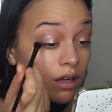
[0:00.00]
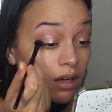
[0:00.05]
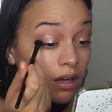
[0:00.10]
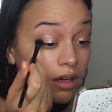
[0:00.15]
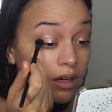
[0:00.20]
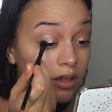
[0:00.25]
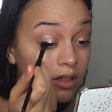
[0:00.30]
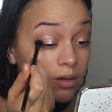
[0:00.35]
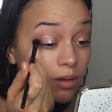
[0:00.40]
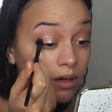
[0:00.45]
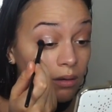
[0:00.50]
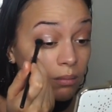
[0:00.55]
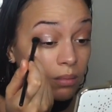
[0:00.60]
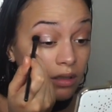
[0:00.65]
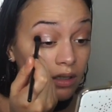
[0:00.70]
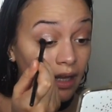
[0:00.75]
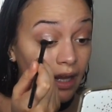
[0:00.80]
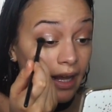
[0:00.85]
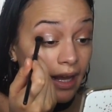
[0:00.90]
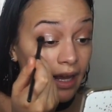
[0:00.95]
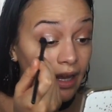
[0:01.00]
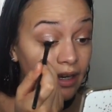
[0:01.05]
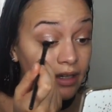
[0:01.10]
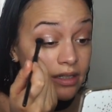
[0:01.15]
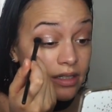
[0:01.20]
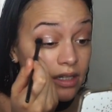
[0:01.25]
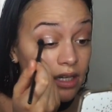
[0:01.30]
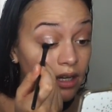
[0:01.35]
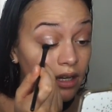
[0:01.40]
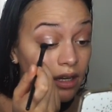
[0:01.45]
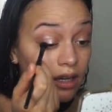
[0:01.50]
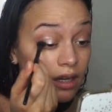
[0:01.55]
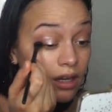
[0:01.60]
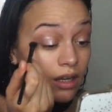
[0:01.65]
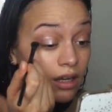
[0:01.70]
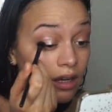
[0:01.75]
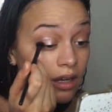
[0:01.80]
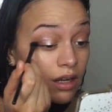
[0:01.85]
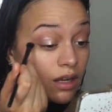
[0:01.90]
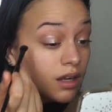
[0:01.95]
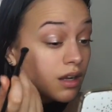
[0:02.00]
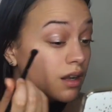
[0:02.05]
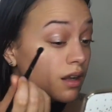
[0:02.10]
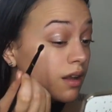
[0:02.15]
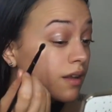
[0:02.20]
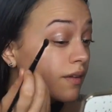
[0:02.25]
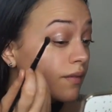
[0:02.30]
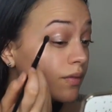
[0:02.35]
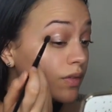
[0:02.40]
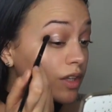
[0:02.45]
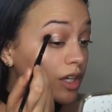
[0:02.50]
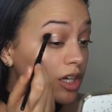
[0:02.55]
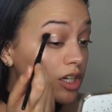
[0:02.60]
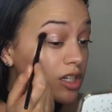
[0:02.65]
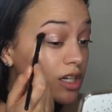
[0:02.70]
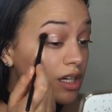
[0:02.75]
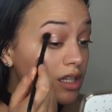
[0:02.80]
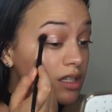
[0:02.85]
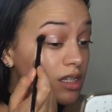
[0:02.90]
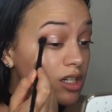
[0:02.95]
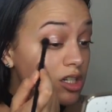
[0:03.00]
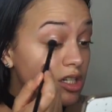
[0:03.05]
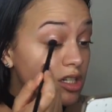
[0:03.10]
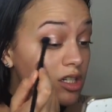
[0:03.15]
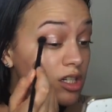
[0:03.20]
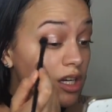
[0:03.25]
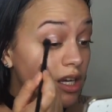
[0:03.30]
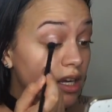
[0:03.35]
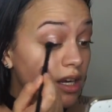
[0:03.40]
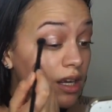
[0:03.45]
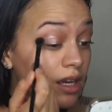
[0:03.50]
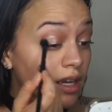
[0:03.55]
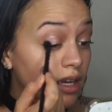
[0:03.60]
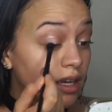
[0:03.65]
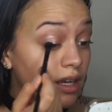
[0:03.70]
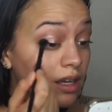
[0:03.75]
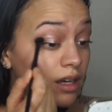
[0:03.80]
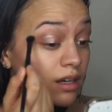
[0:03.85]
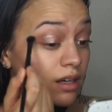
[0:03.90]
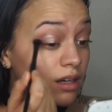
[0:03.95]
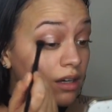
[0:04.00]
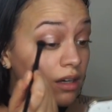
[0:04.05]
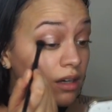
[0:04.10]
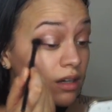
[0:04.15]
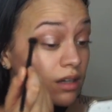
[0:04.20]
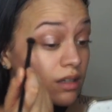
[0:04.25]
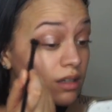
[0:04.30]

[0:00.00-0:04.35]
You just want to blend your transition shade in